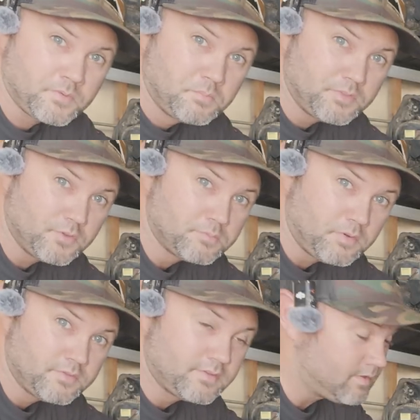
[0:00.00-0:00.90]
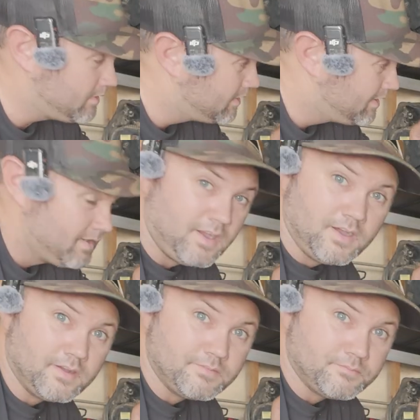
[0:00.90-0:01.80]
put those bolts in,
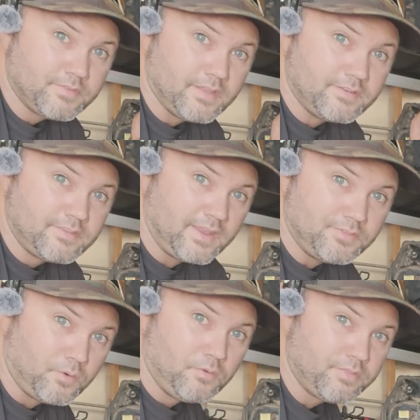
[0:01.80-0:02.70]
then tighten the whole